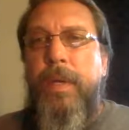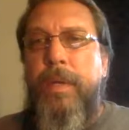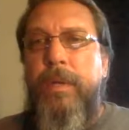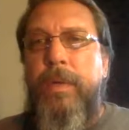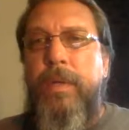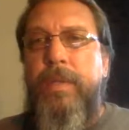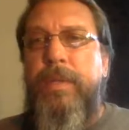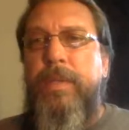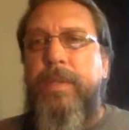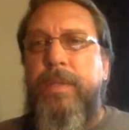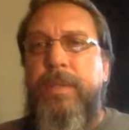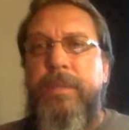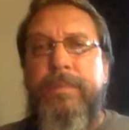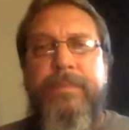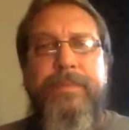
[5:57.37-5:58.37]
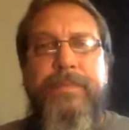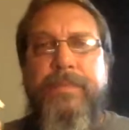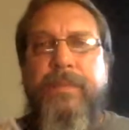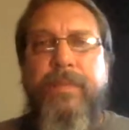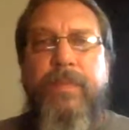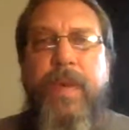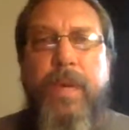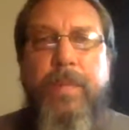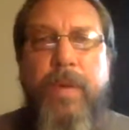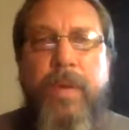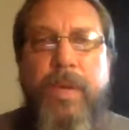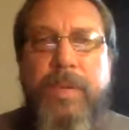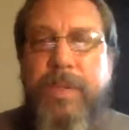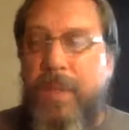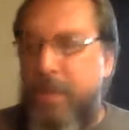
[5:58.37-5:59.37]
of course, vapor
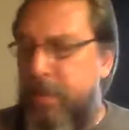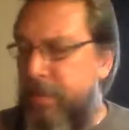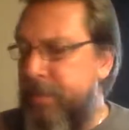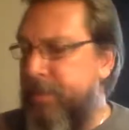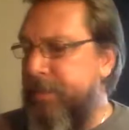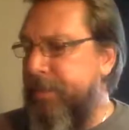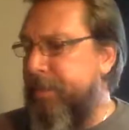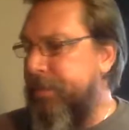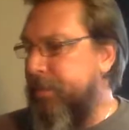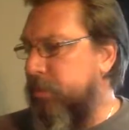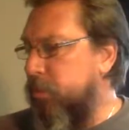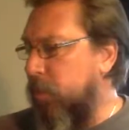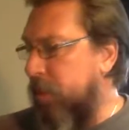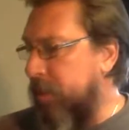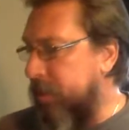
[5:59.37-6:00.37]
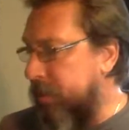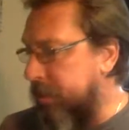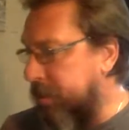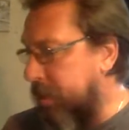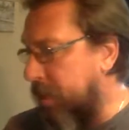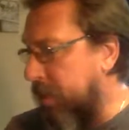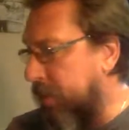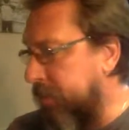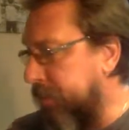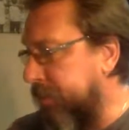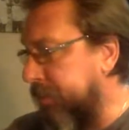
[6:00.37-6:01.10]
runs out right as I'm starting.